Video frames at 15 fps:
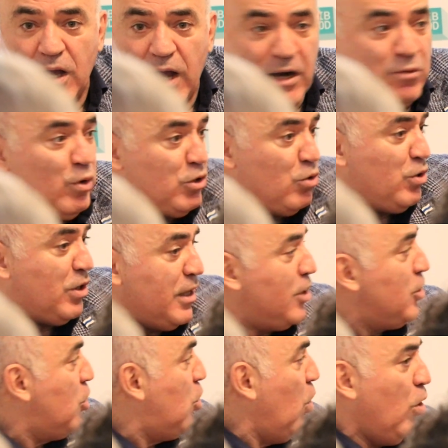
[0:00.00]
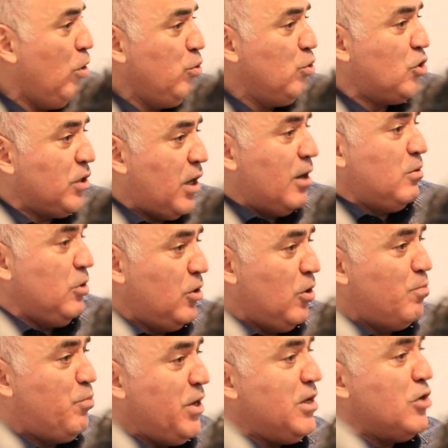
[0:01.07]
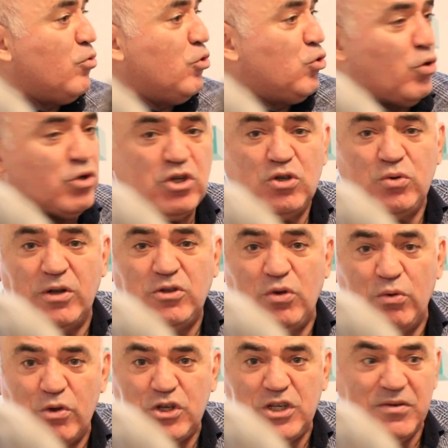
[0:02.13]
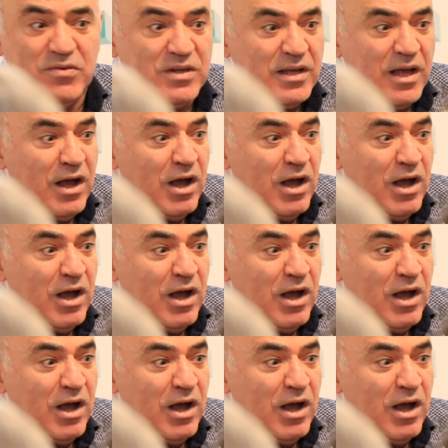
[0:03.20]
and when you declare the goal, you start bringing resources to achieve it.